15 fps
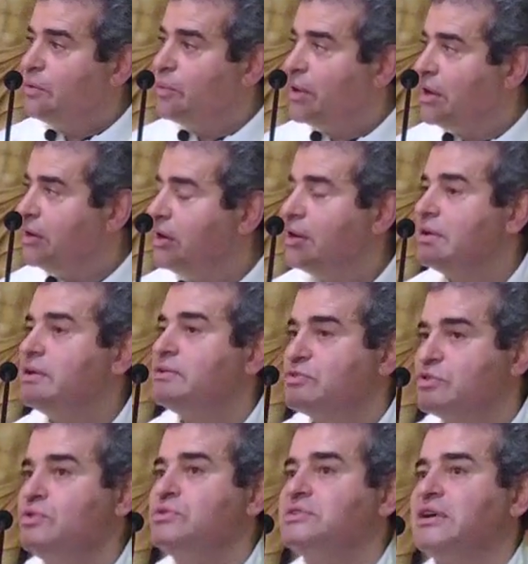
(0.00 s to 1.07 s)
we
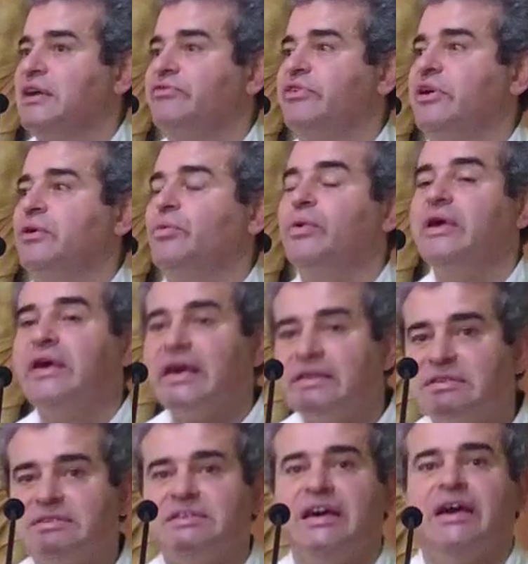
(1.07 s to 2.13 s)
do suffer. We get
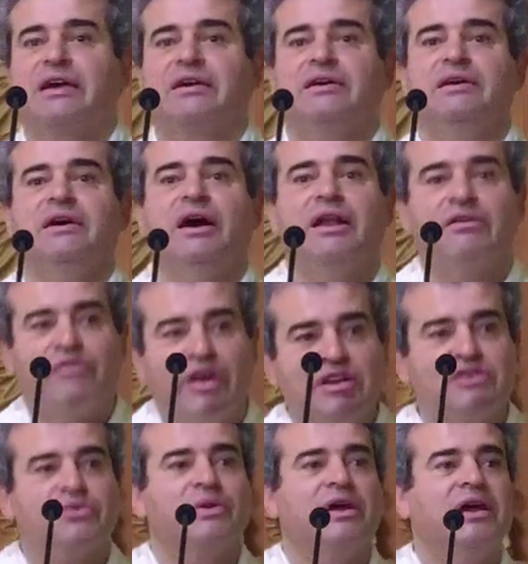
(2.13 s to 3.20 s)
sick and
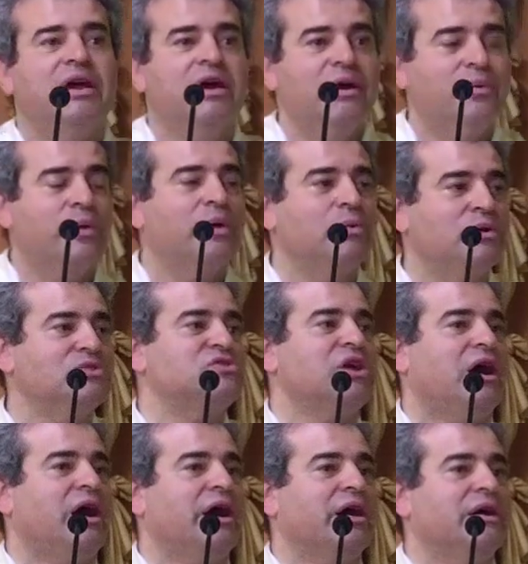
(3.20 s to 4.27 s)
eventually we will
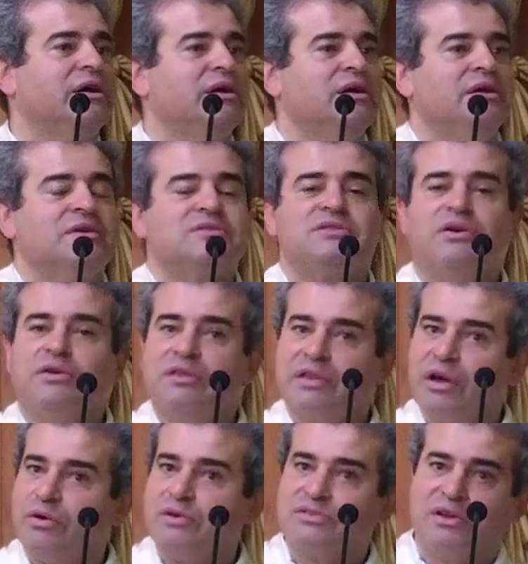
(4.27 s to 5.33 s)
die. So
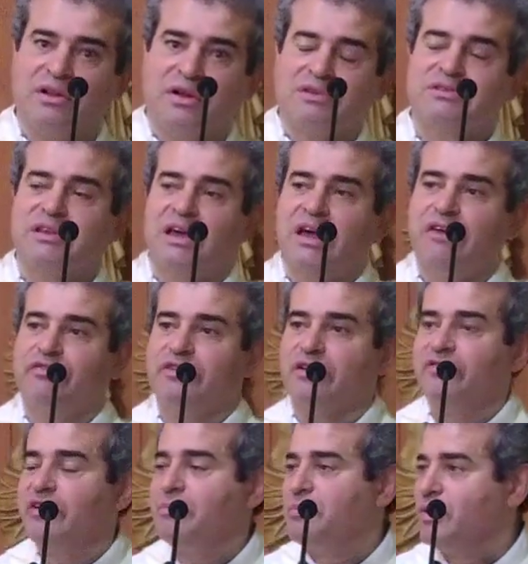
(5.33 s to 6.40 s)
they also lost the gift
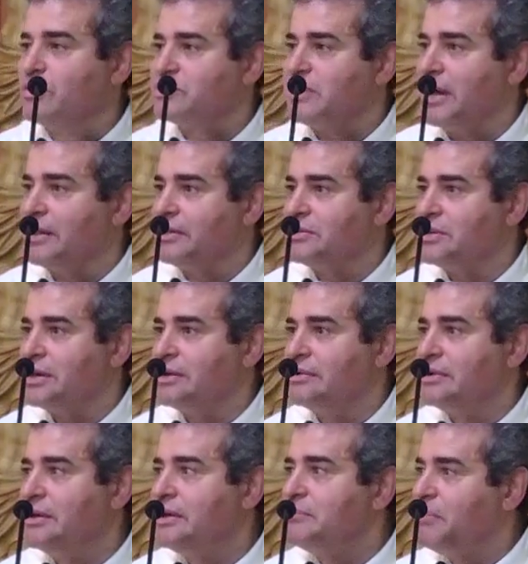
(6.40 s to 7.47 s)
of immortality.
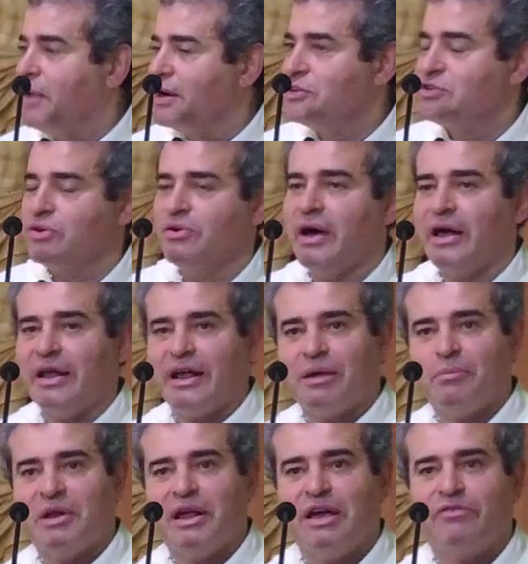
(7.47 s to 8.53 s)
Mind you, had
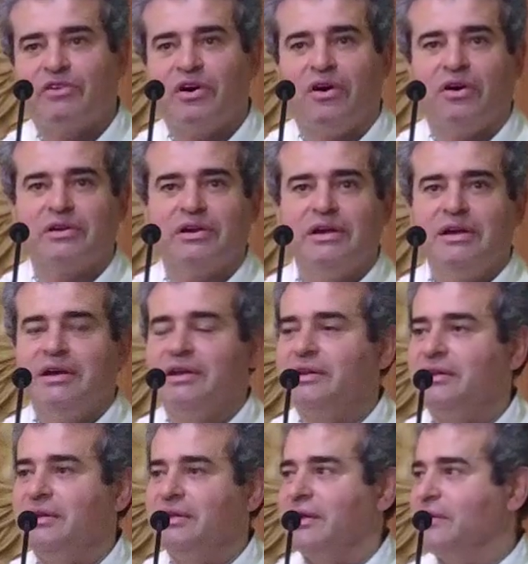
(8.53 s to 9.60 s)
Adam and Eve
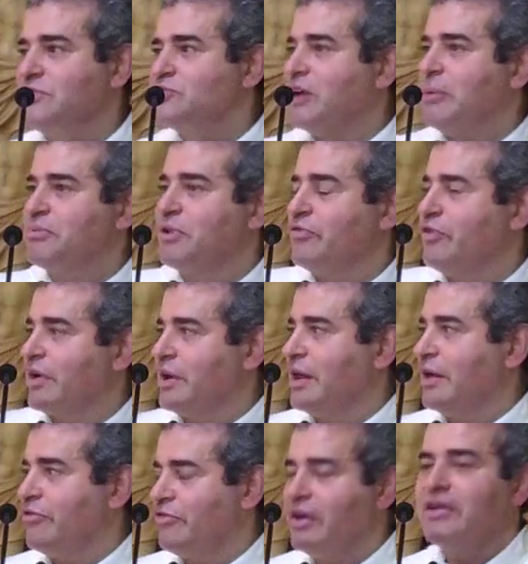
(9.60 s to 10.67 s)
gone, you know, jumped off a
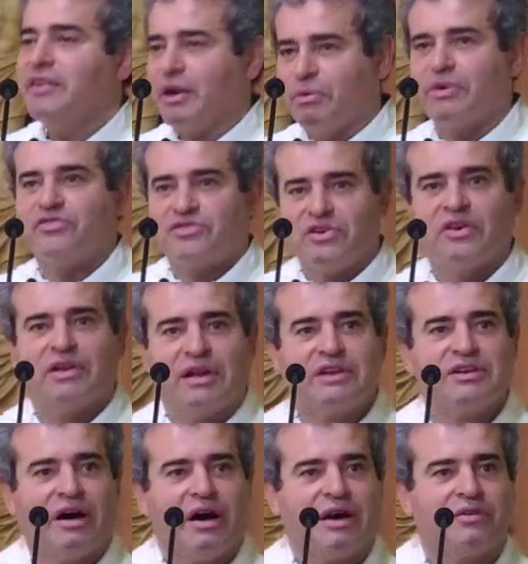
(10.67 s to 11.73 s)
cliff, they would have certainly
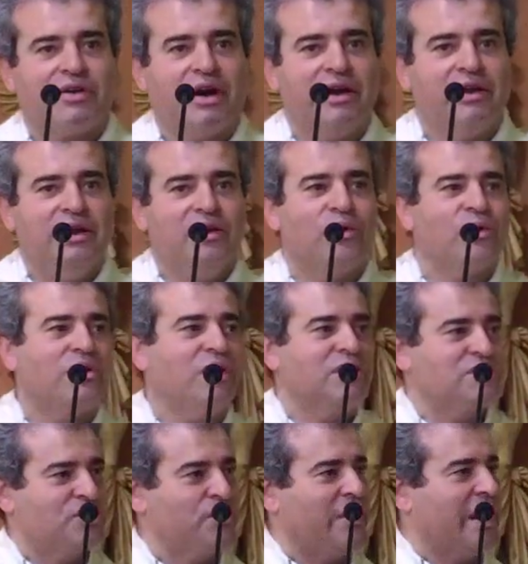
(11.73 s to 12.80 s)
died, right? Or
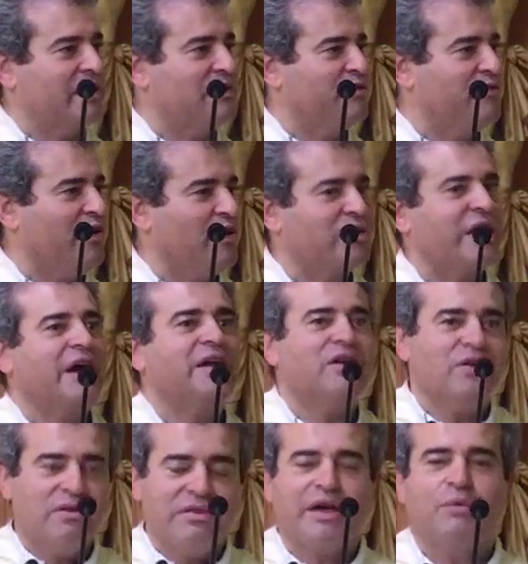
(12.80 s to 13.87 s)
gone to an active
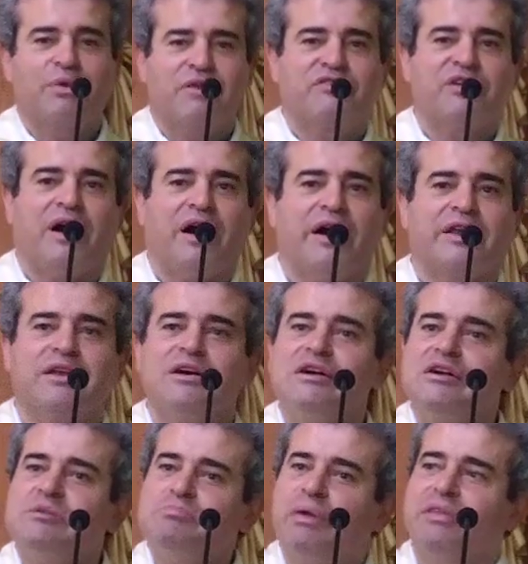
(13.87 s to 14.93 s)
volcano, they would have died.
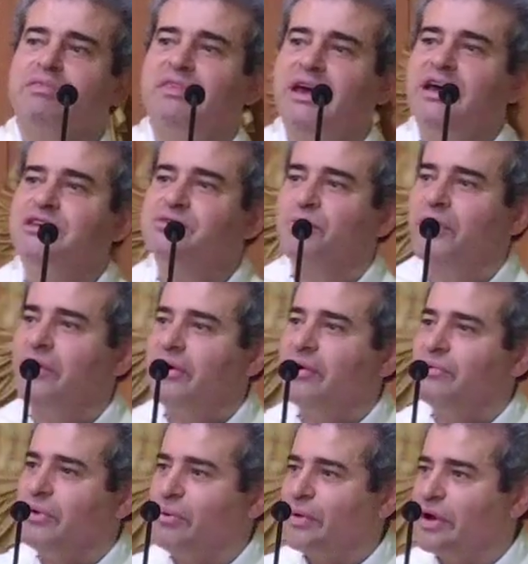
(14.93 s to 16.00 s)
But these
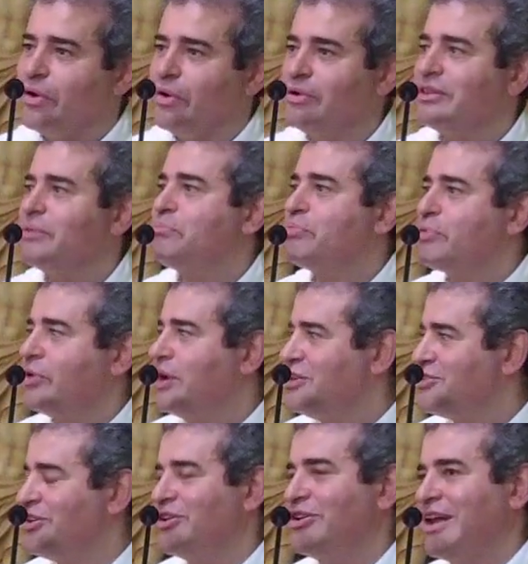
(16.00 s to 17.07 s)
were what we call the
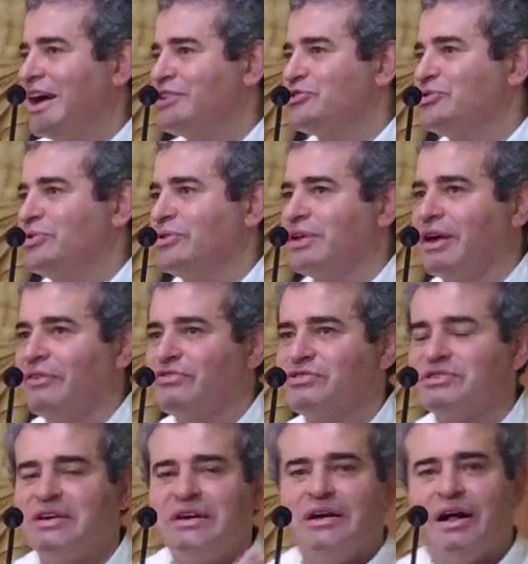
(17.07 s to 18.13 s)
preternatural gifts.
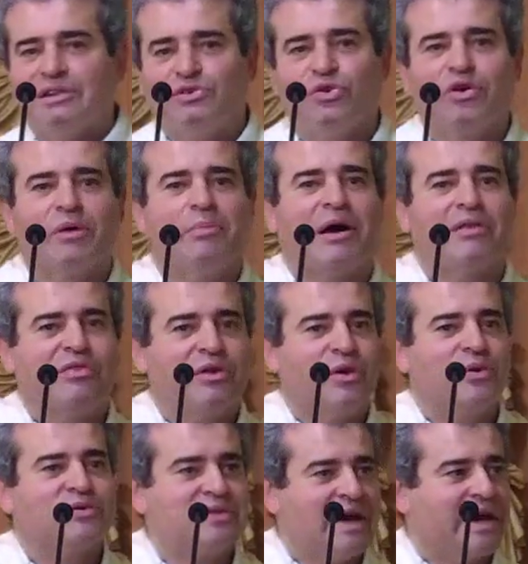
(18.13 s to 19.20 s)
I'll talk about
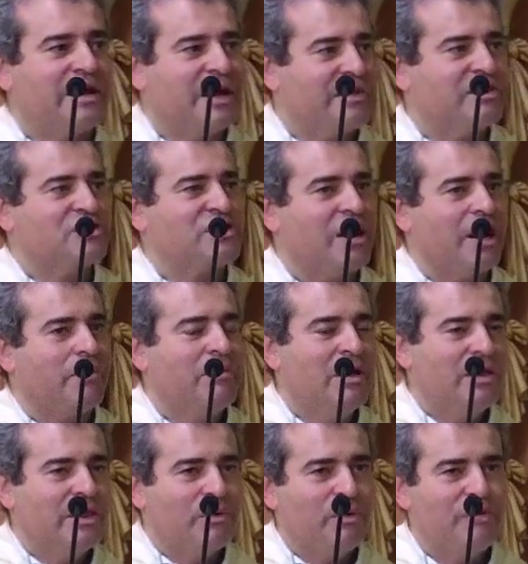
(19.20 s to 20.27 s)
those another time.
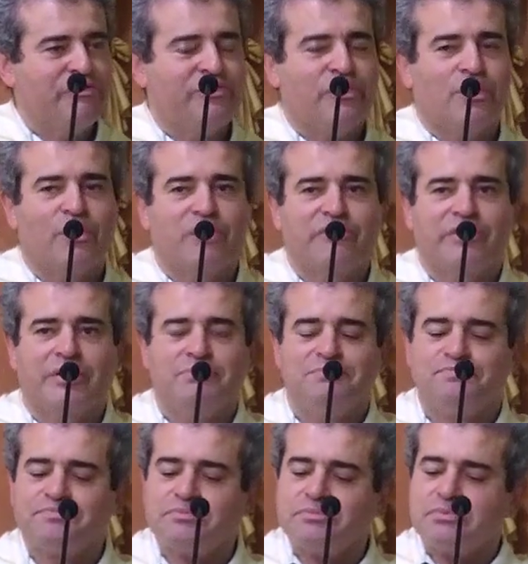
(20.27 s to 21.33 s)
There were four of
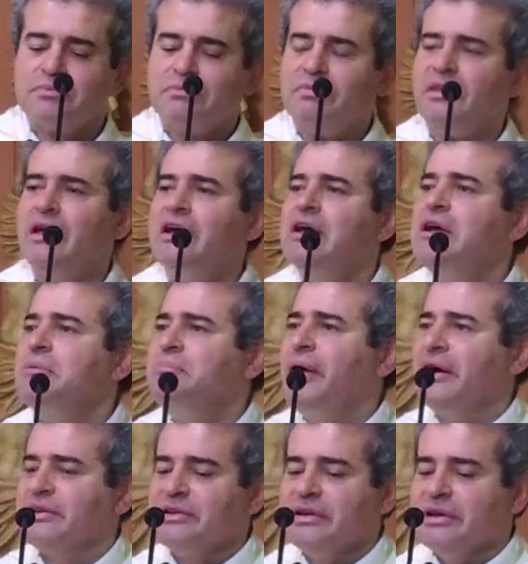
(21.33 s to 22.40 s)
them.
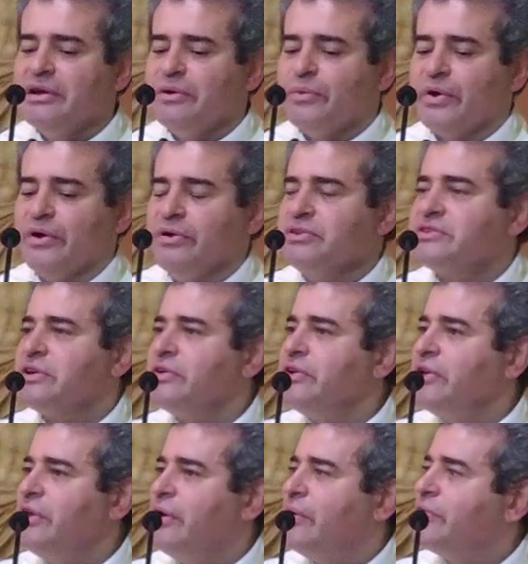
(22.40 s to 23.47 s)
But we also
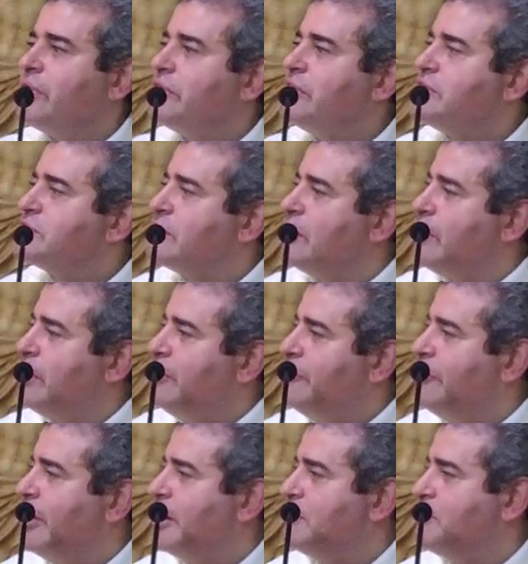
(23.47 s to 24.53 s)
know that this
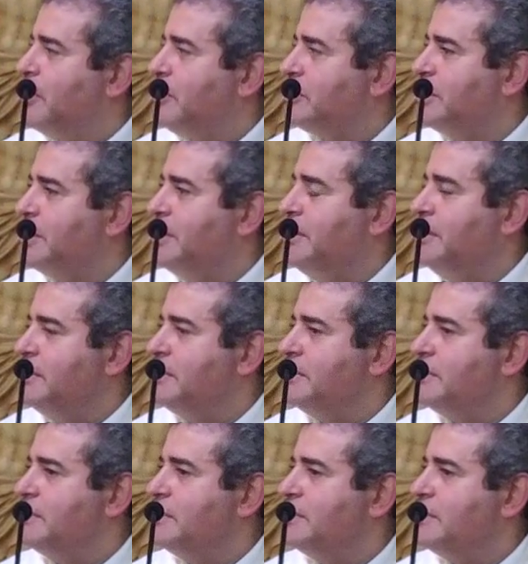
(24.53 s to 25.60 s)
glorified body
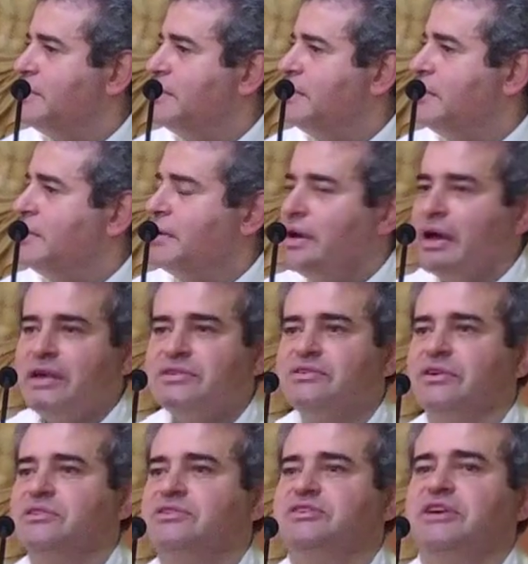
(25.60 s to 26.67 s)
is
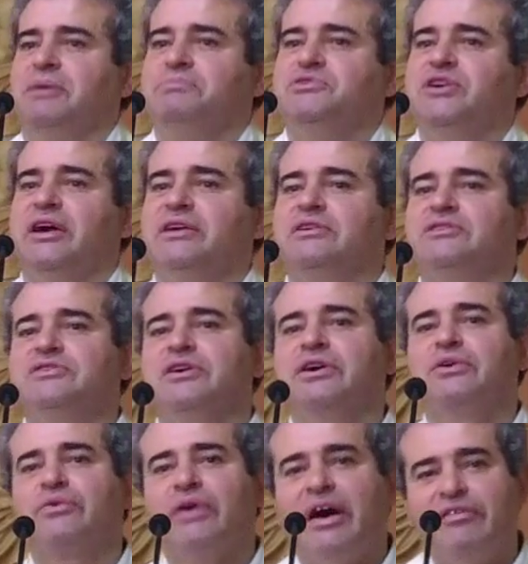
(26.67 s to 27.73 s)
not subject to
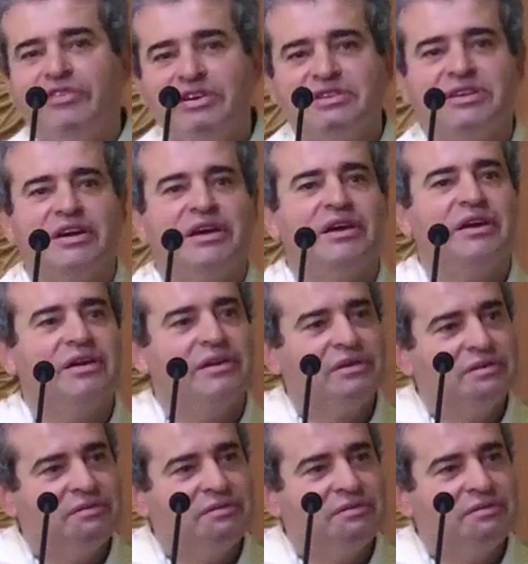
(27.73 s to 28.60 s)
gravity.